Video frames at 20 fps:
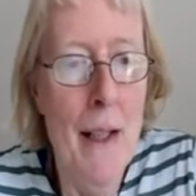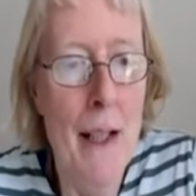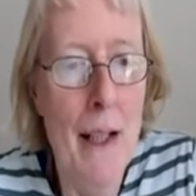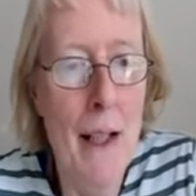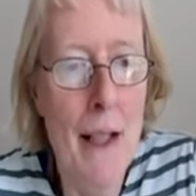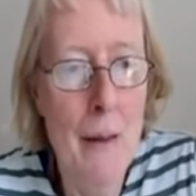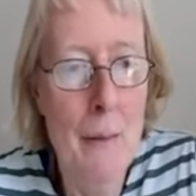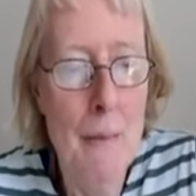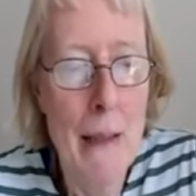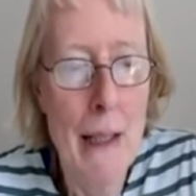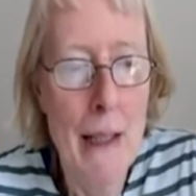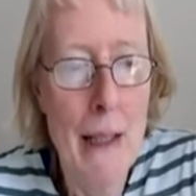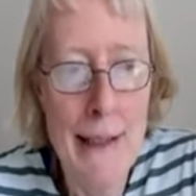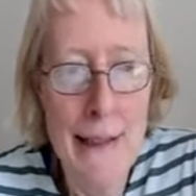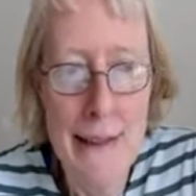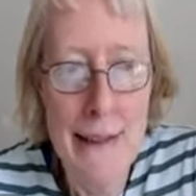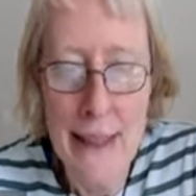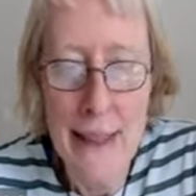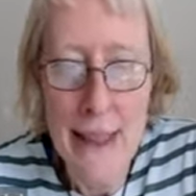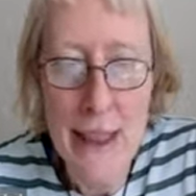Um,
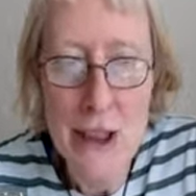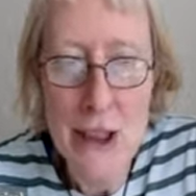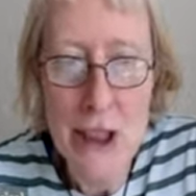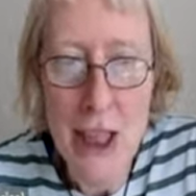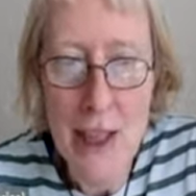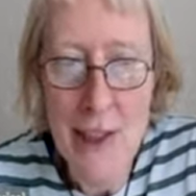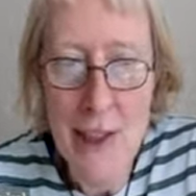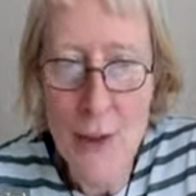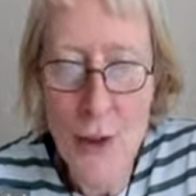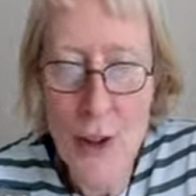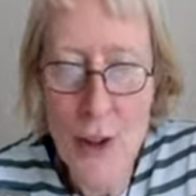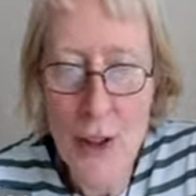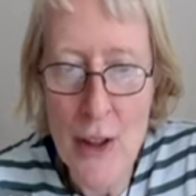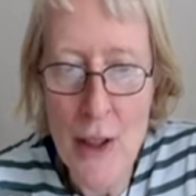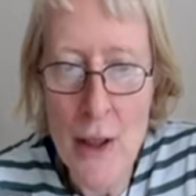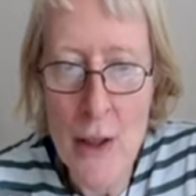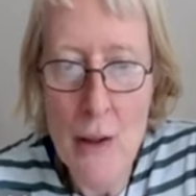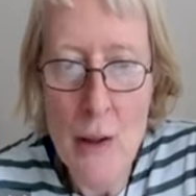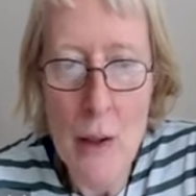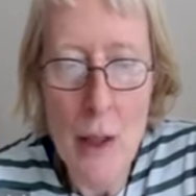and Nick
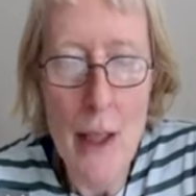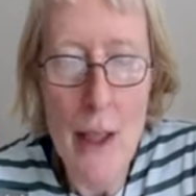Chancellor,